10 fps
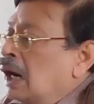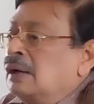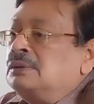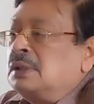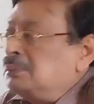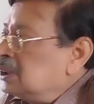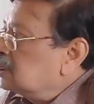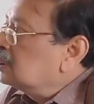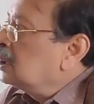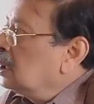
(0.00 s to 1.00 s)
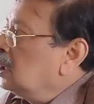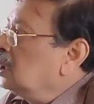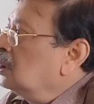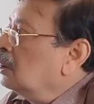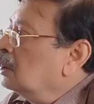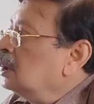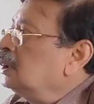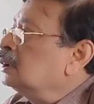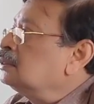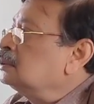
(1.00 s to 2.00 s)
Out of these 3,
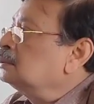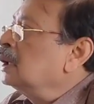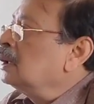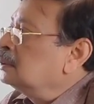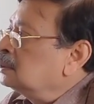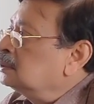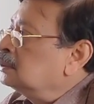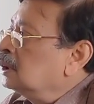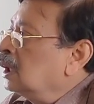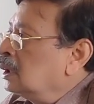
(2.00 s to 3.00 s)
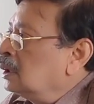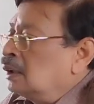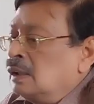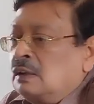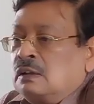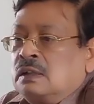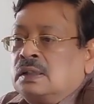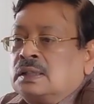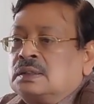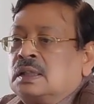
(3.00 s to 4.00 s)
only the 2 values we
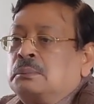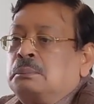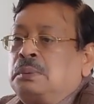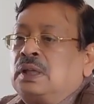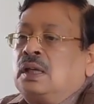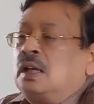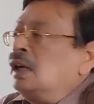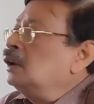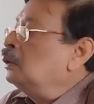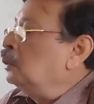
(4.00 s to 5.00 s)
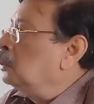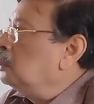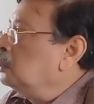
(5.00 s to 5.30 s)
get, that is the VAO.